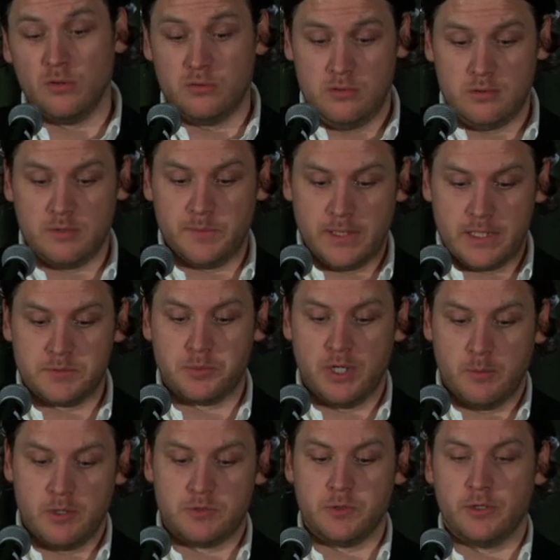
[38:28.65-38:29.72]
I mean, that's pretty
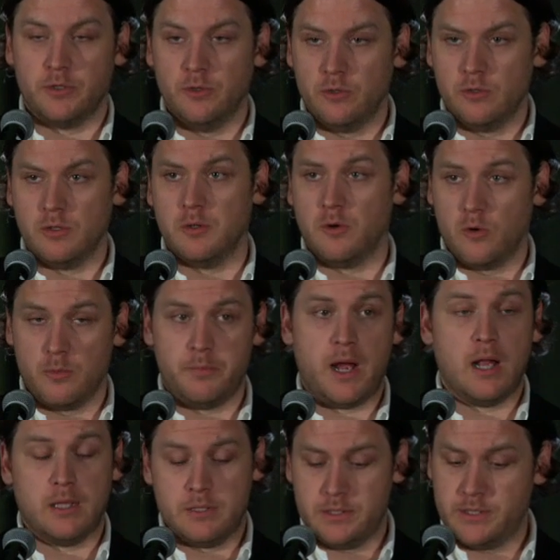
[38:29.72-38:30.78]
much what Google or
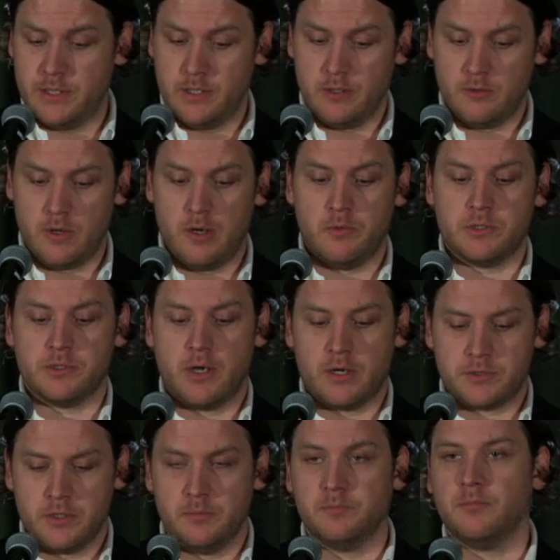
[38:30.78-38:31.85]
Palantir, right, which are
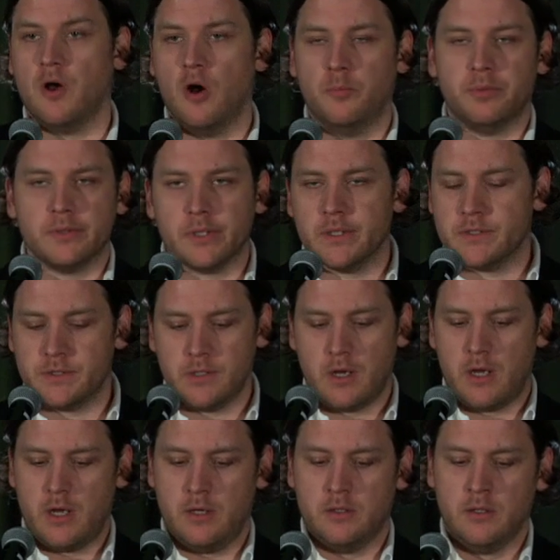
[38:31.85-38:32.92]
actually openly
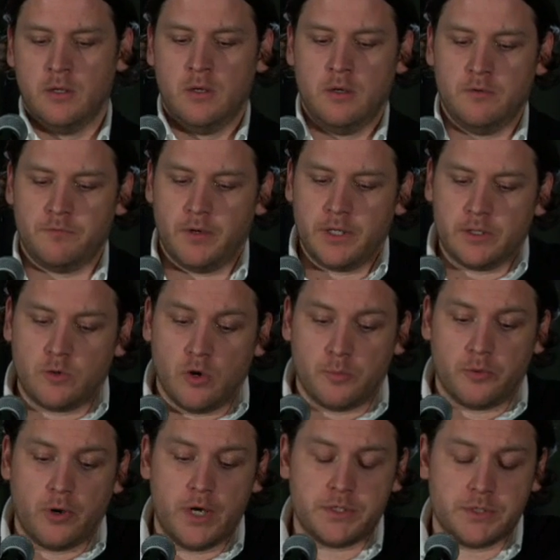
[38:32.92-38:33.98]
CIA-funded
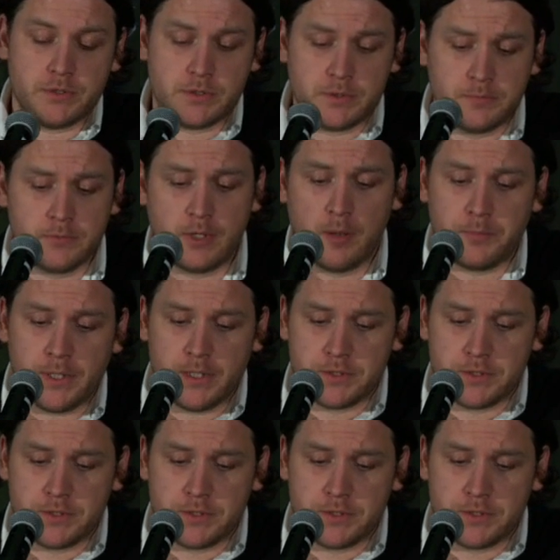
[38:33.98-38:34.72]
companies.